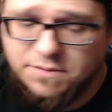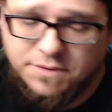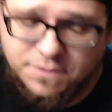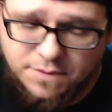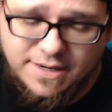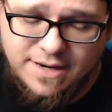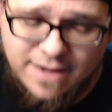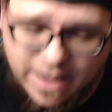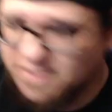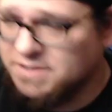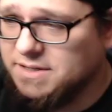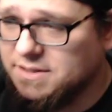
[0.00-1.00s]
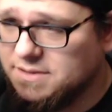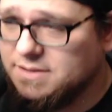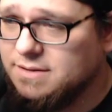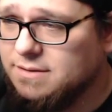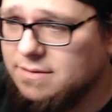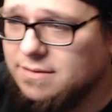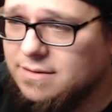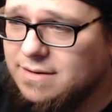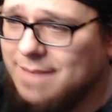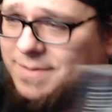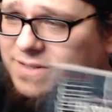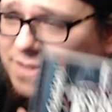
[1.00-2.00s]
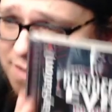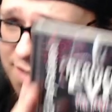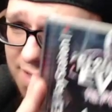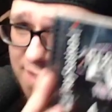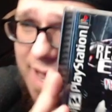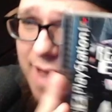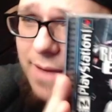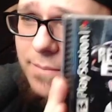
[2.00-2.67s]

Evil 3 Nemesis, this game,